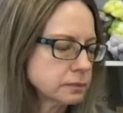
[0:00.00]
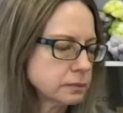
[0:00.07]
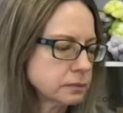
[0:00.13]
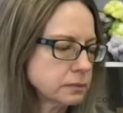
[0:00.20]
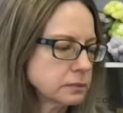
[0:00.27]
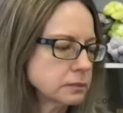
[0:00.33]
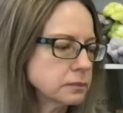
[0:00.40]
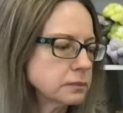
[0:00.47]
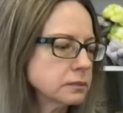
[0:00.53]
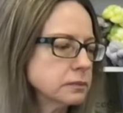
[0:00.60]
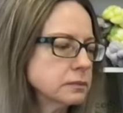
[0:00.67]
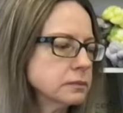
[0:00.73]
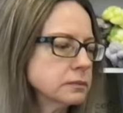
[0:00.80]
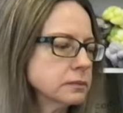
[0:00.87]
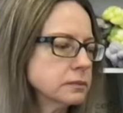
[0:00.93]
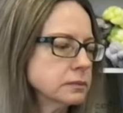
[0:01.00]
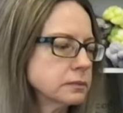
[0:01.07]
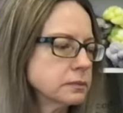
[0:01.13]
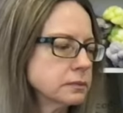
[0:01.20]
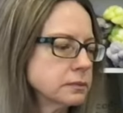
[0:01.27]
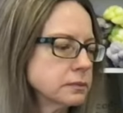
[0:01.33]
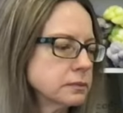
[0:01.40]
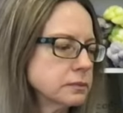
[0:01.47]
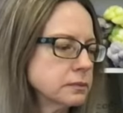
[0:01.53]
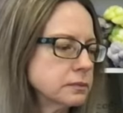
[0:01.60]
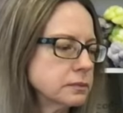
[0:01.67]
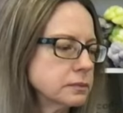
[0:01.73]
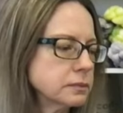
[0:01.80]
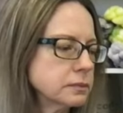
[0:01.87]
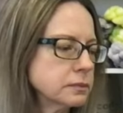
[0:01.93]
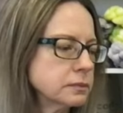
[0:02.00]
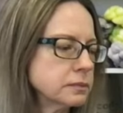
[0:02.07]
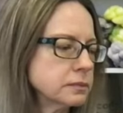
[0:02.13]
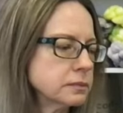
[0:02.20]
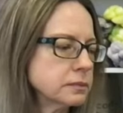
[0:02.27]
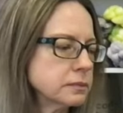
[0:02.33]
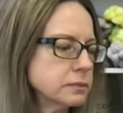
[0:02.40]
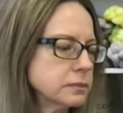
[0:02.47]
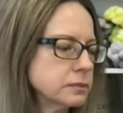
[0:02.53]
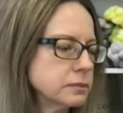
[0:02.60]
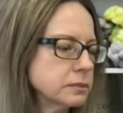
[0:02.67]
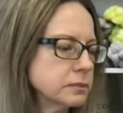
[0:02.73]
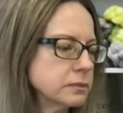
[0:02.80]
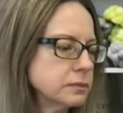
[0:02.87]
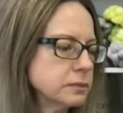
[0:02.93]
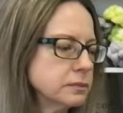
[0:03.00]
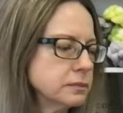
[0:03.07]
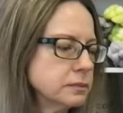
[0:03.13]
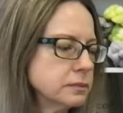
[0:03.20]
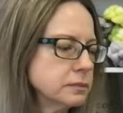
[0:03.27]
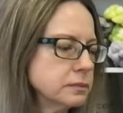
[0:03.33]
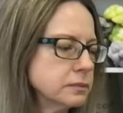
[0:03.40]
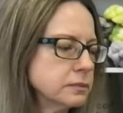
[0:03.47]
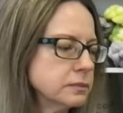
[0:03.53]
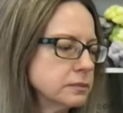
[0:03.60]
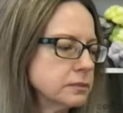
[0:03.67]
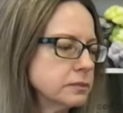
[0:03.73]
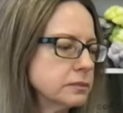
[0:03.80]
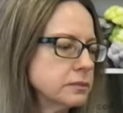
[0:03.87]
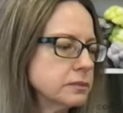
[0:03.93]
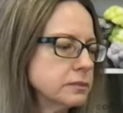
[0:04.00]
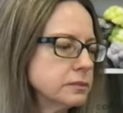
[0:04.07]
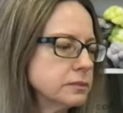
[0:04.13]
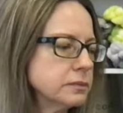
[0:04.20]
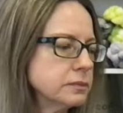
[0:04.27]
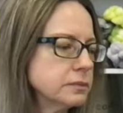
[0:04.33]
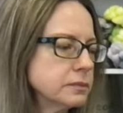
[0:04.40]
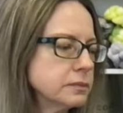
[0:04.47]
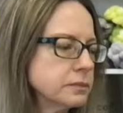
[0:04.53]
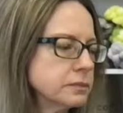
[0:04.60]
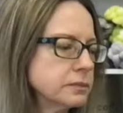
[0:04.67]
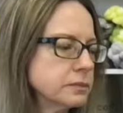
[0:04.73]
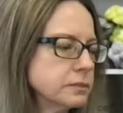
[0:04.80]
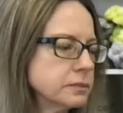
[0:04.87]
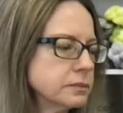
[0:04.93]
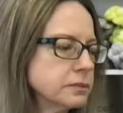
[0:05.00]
(not speaking)